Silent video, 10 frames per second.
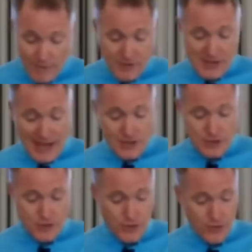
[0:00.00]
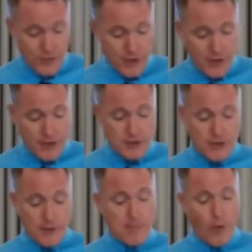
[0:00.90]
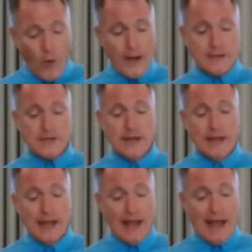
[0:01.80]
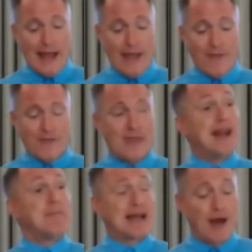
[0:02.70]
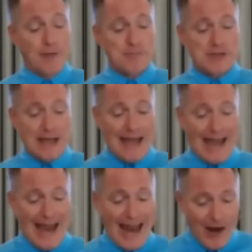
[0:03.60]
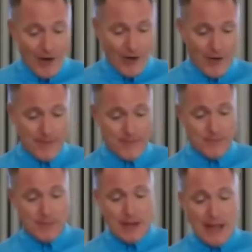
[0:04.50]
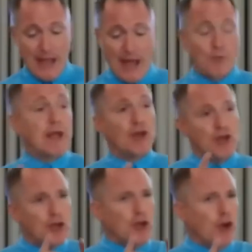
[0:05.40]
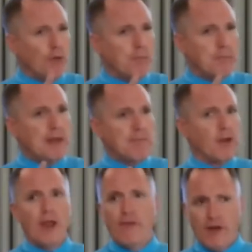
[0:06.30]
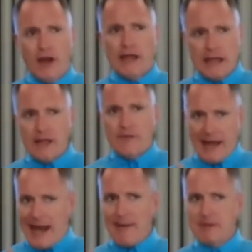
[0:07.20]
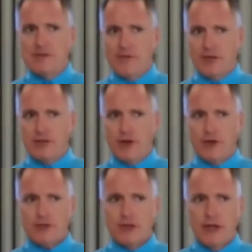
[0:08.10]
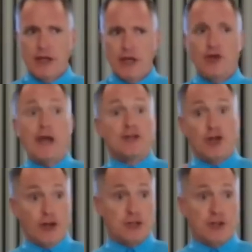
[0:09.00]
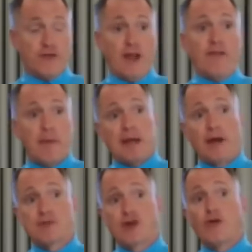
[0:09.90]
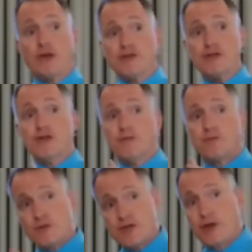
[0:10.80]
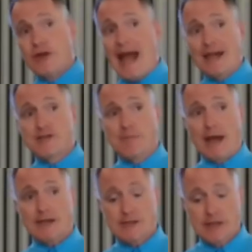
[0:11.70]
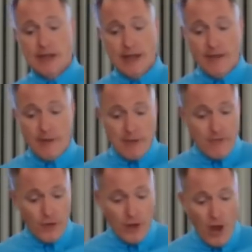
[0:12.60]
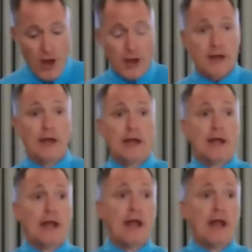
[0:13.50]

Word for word: You emphasize a truth to the point that it becomes error. And we, you know, people, that, that happens in the church. You get churches that become so consumed with certain aspects that before long,